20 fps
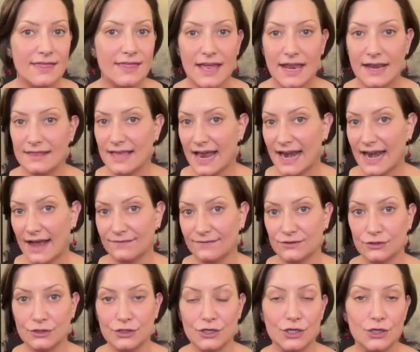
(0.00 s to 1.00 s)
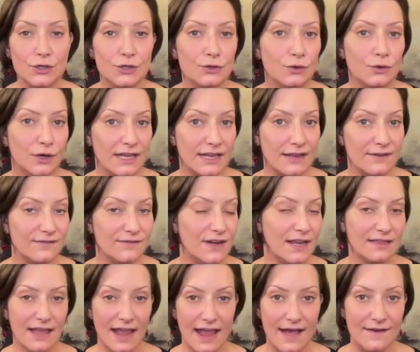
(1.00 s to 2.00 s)
And then that afternoon or
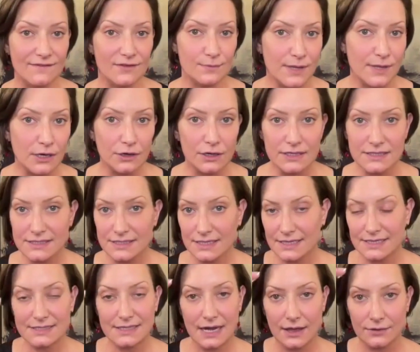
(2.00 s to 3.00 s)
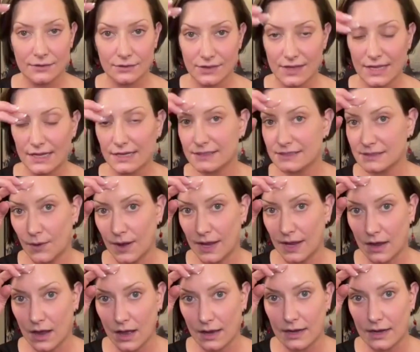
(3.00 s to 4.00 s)
evening, they have appearances and other things
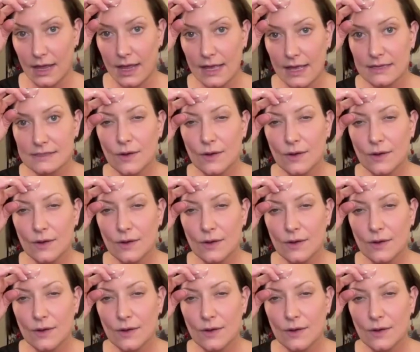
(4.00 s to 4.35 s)
going on.